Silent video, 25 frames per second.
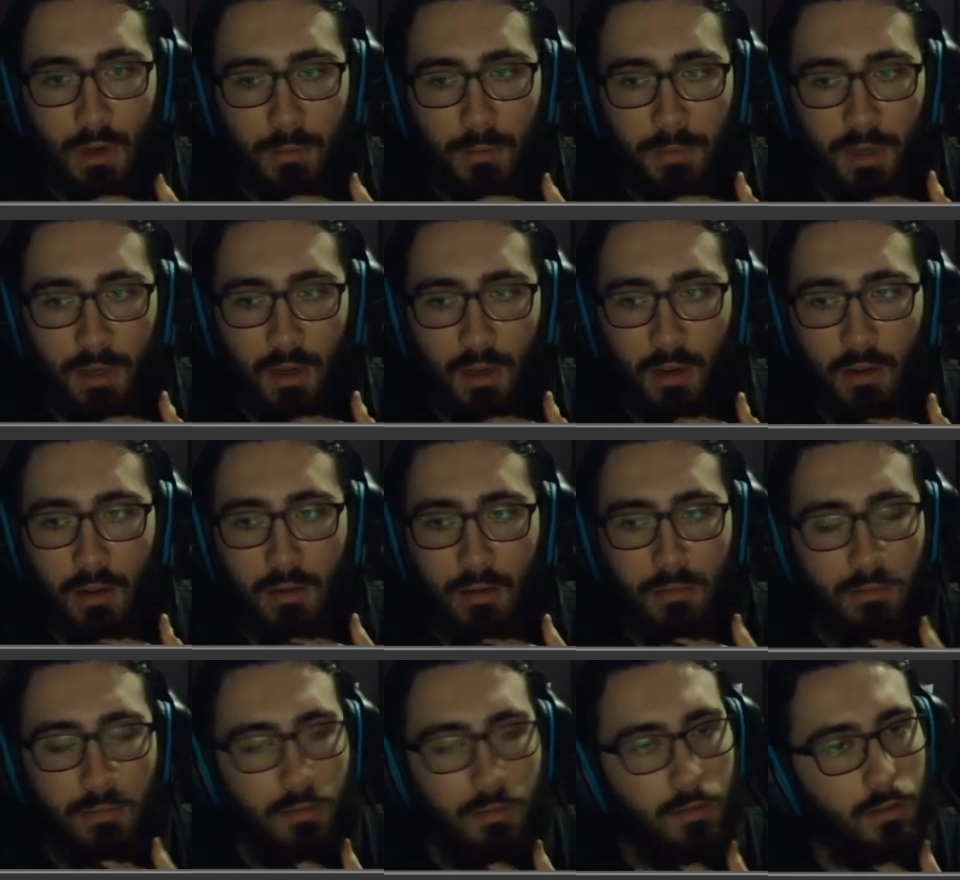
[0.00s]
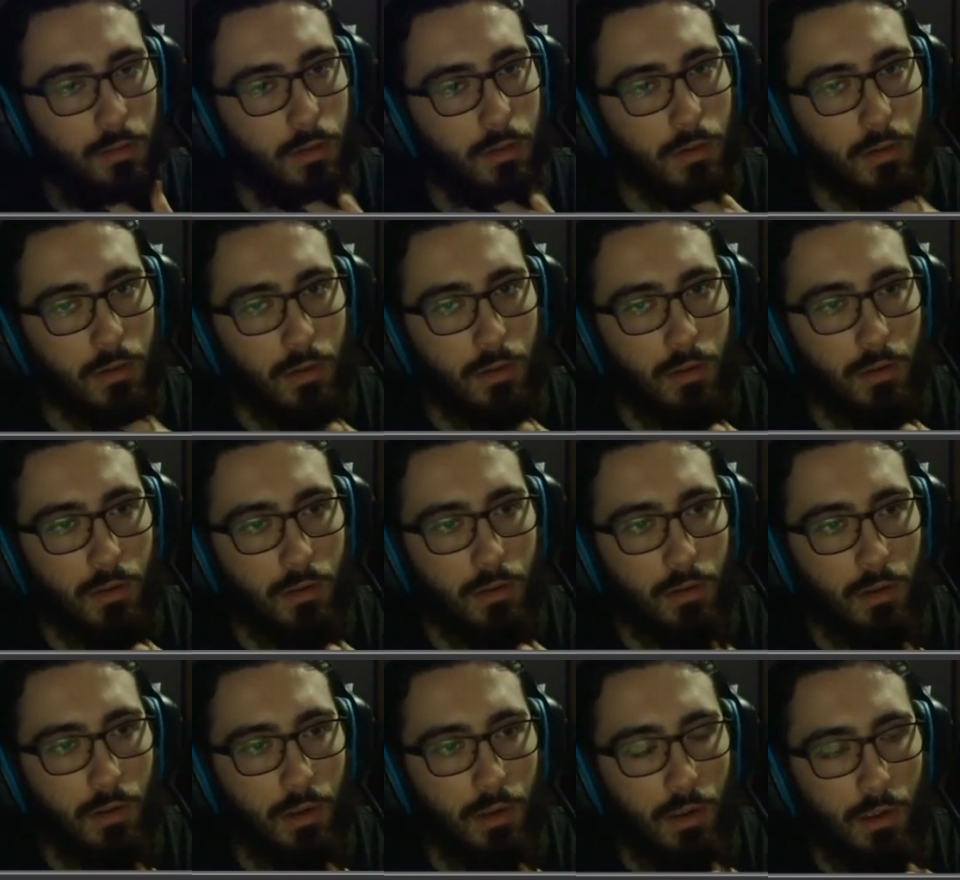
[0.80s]
Yeah.
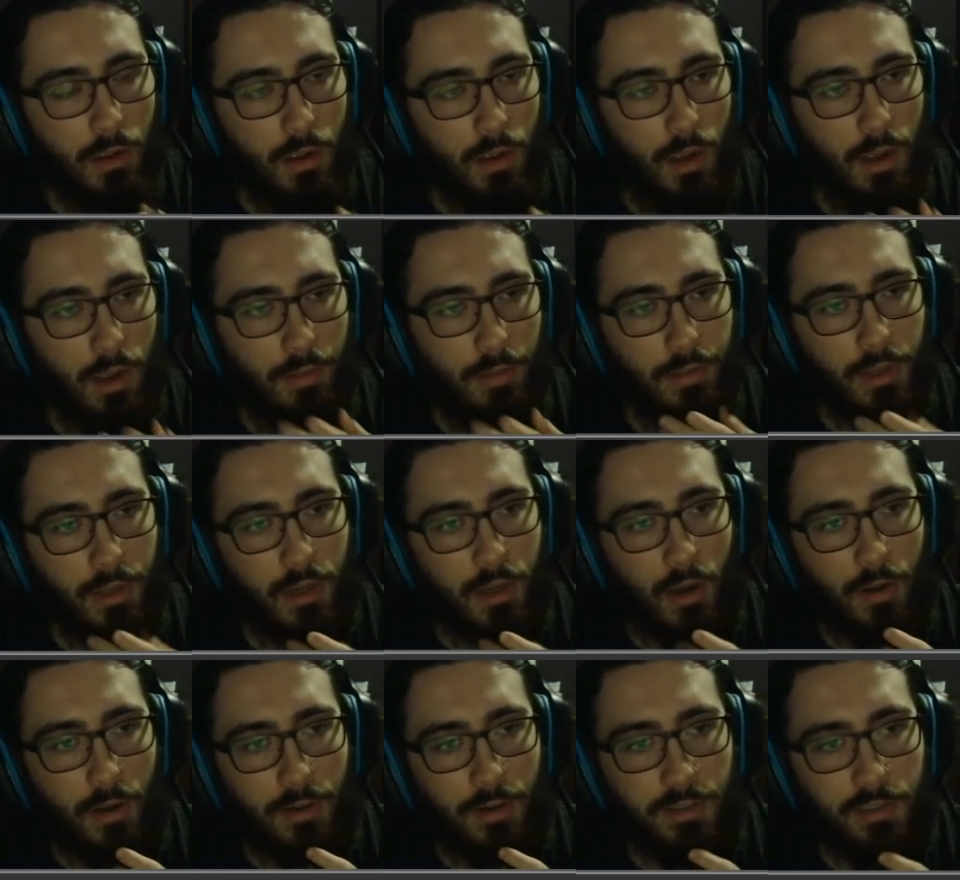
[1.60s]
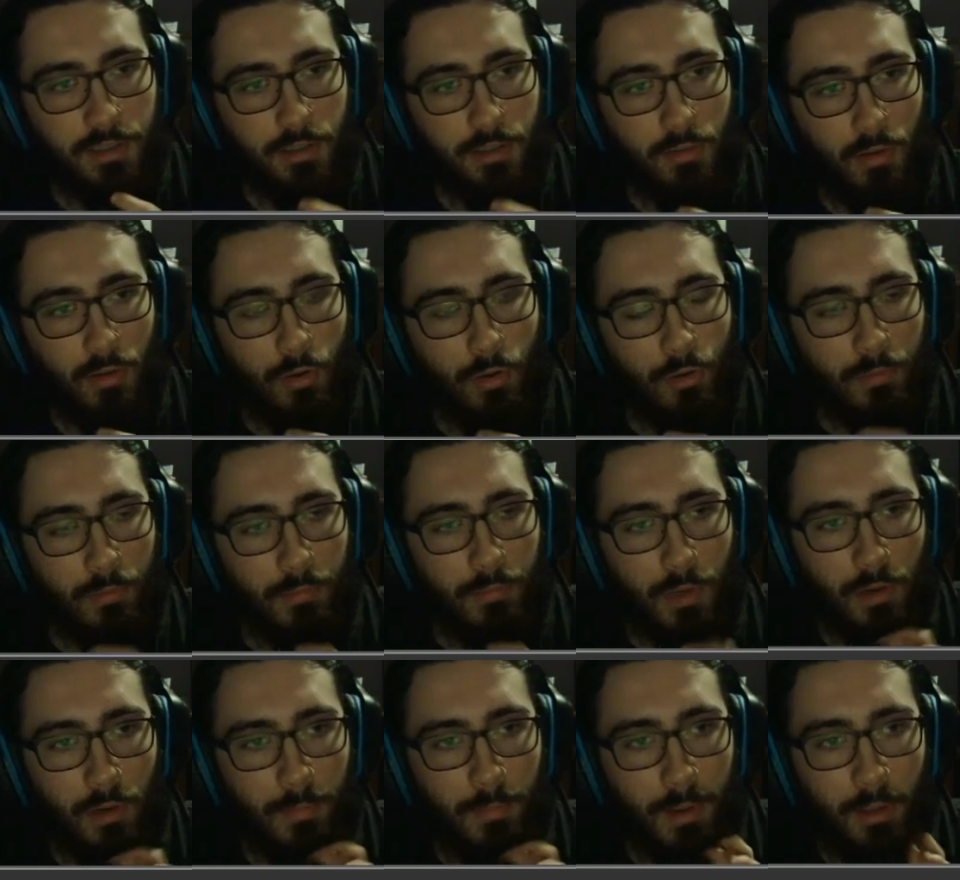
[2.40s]
I think honestly a
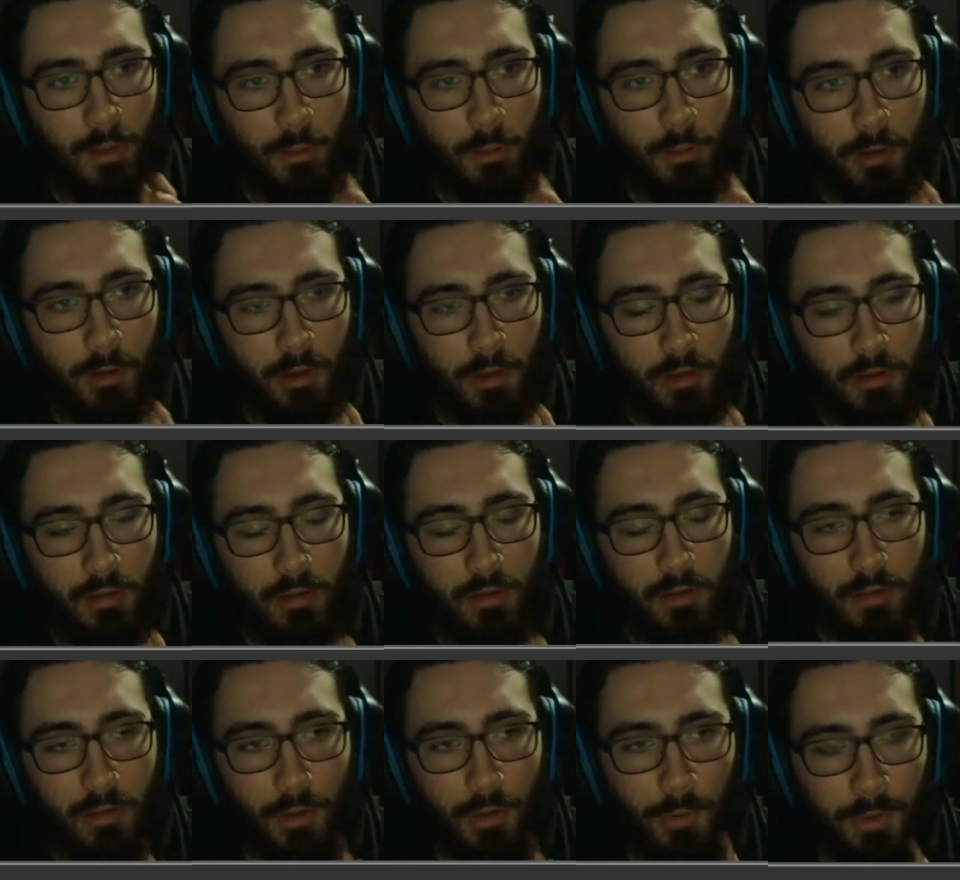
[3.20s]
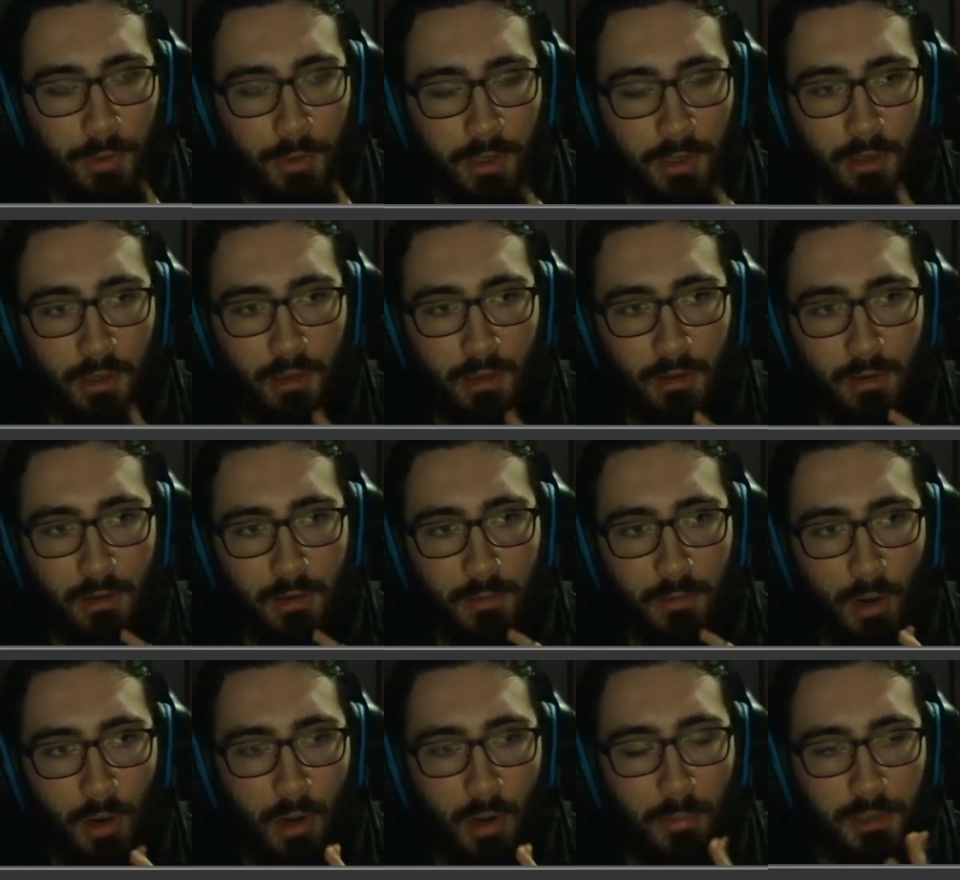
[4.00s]
Mo, by the way, low-key,
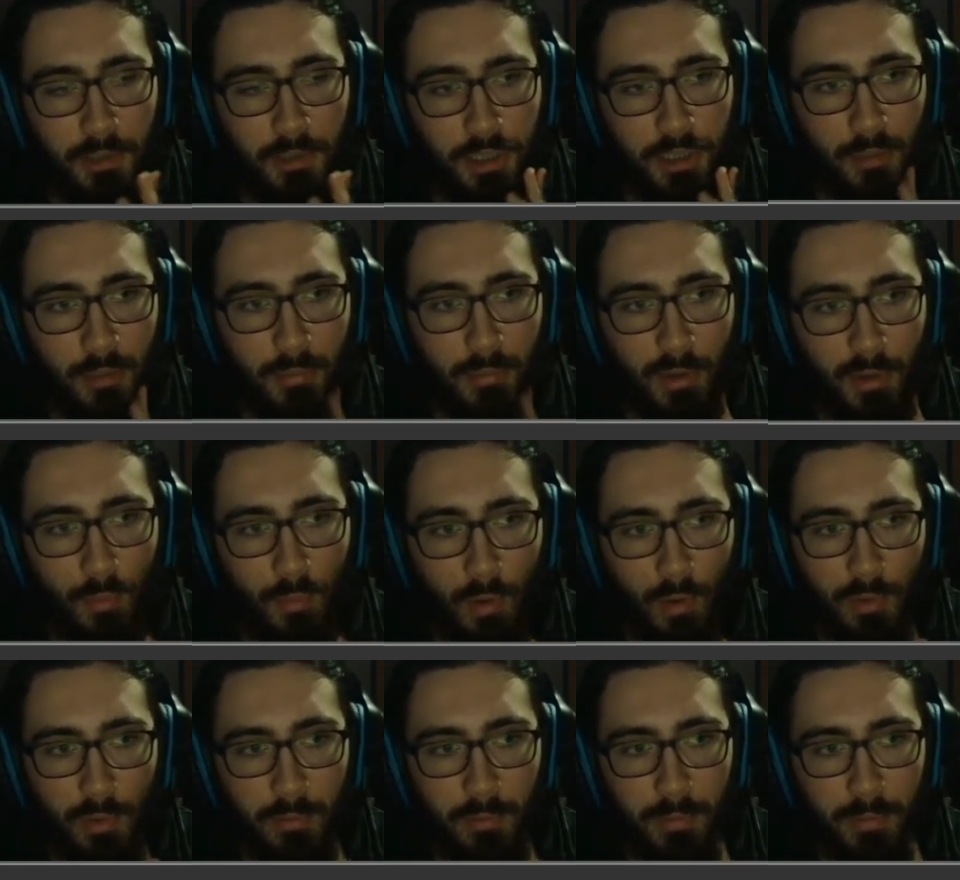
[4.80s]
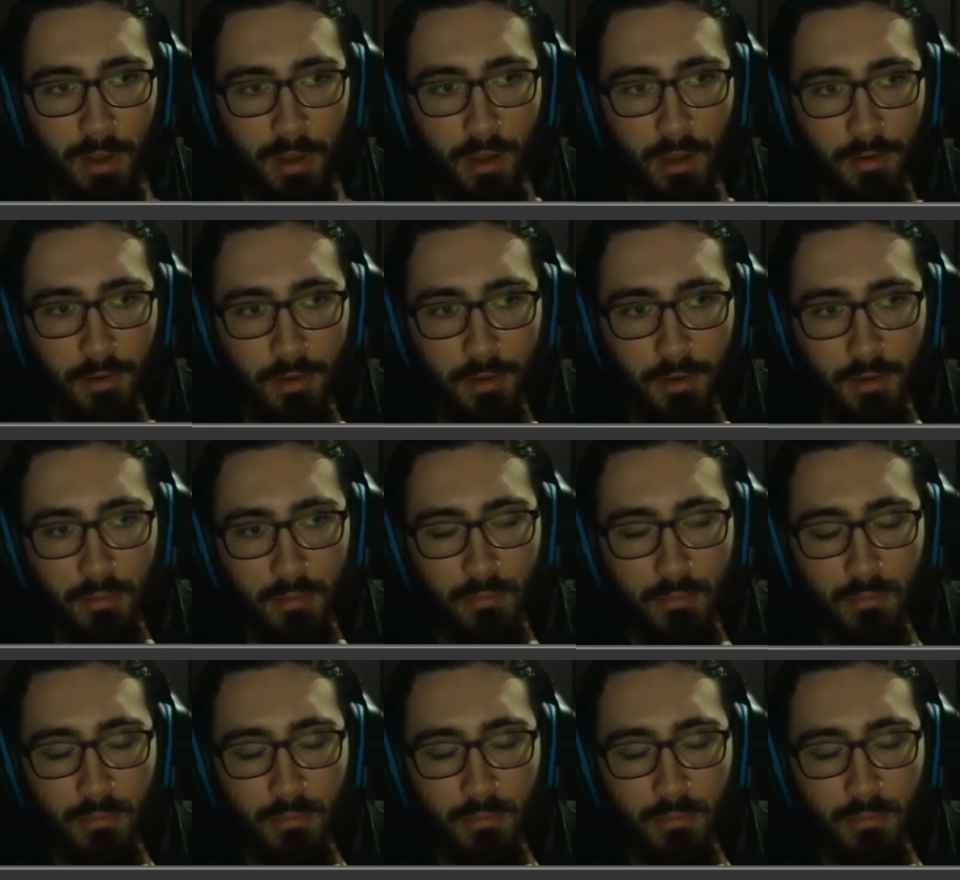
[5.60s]
probably should have been what we banned.